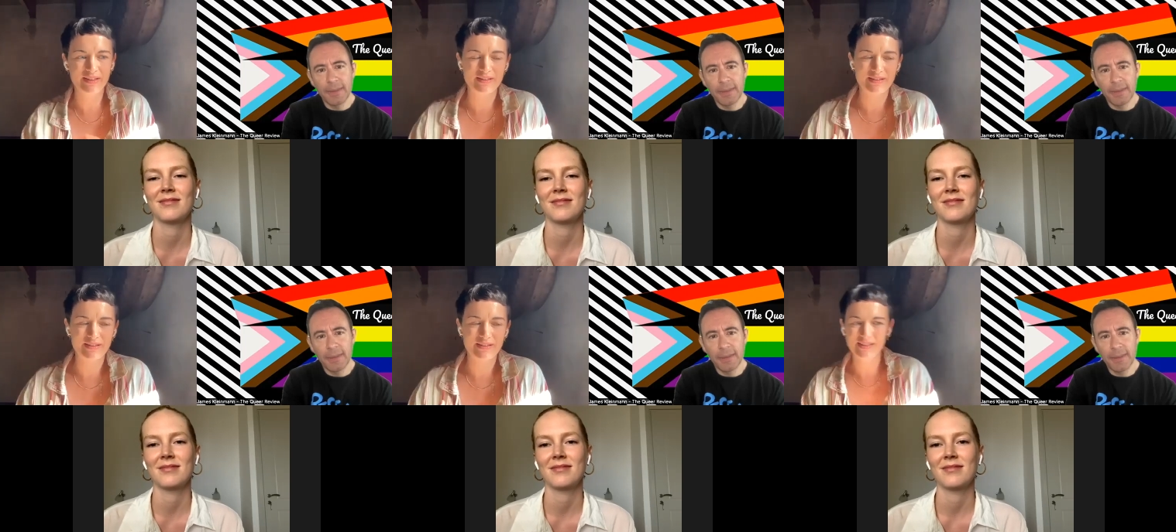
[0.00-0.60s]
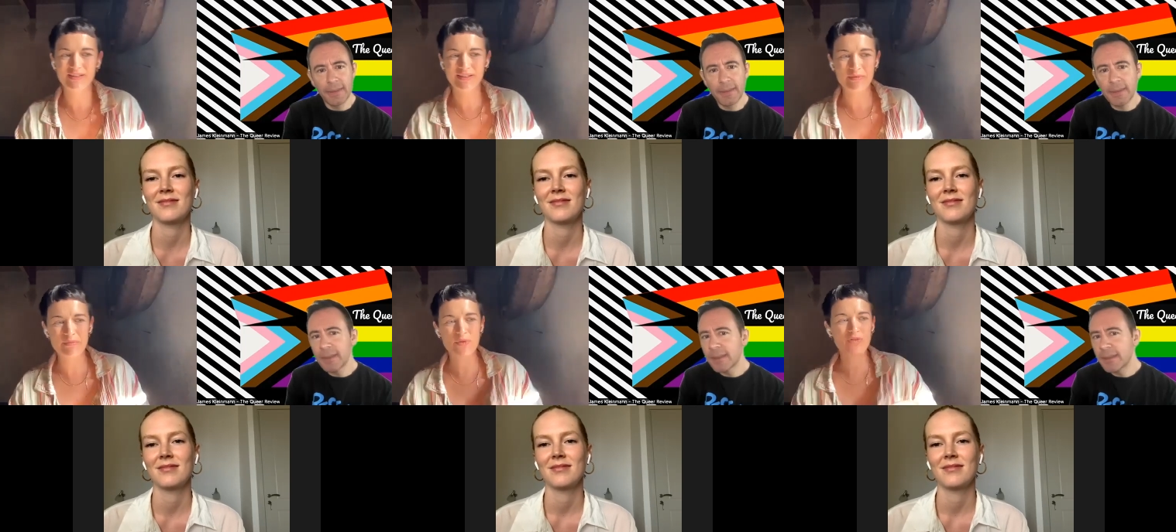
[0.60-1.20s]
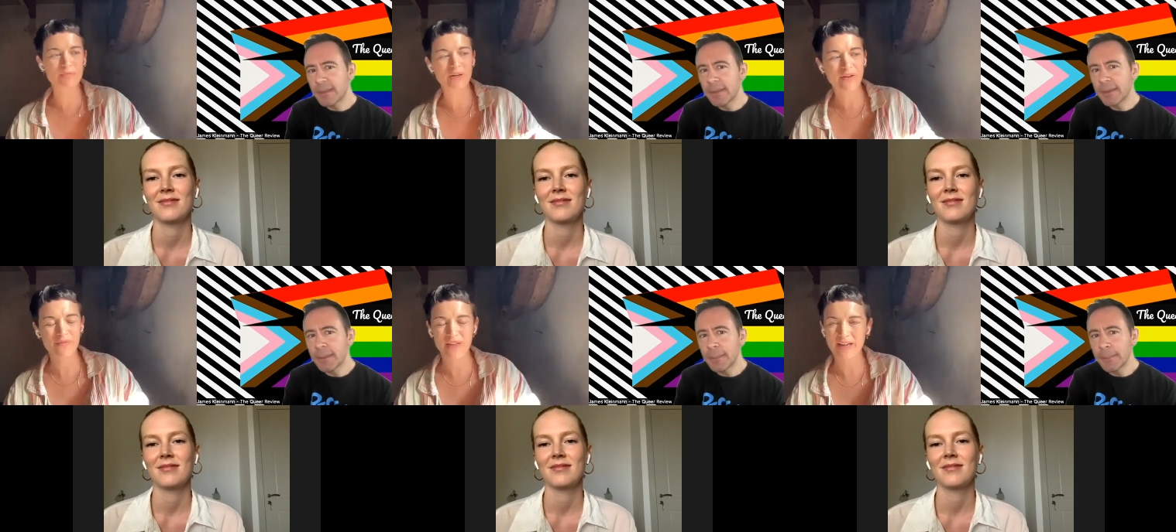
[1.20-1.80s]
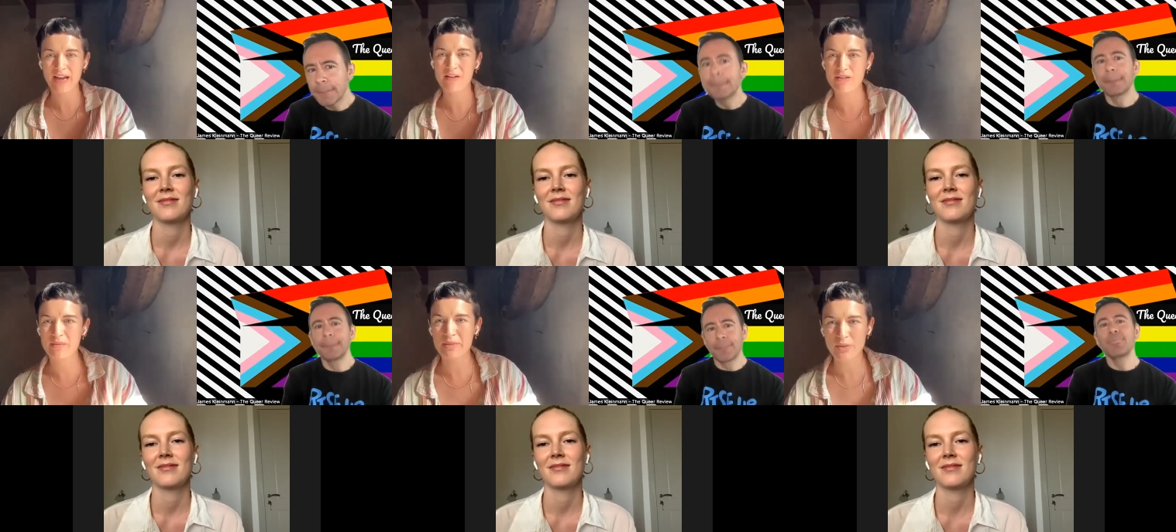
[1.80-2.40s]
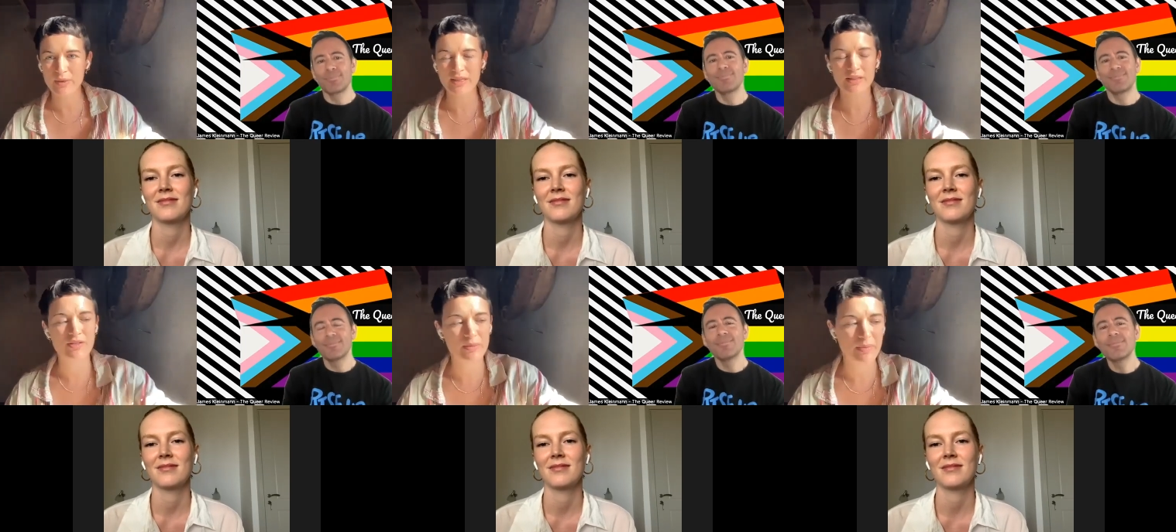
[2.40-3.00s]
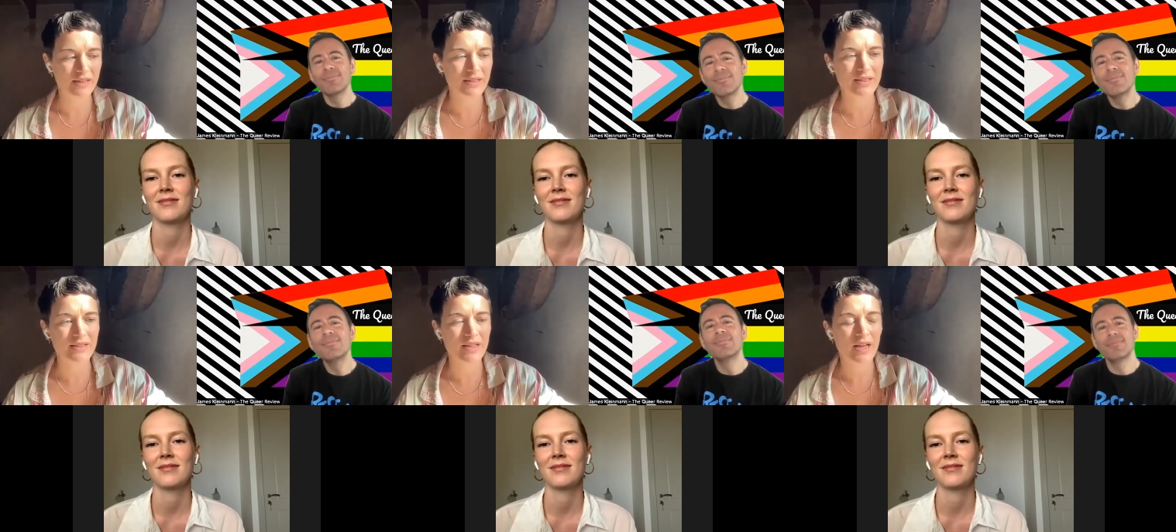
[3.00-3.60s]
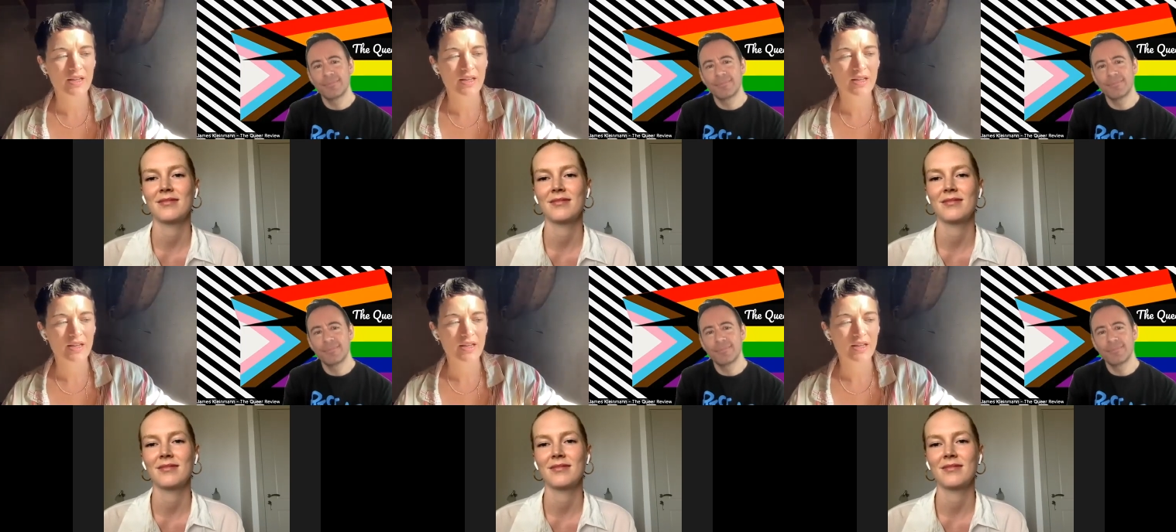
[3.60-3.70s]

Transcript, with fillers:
Speaker 1: the, the the movement of that character between those spaces.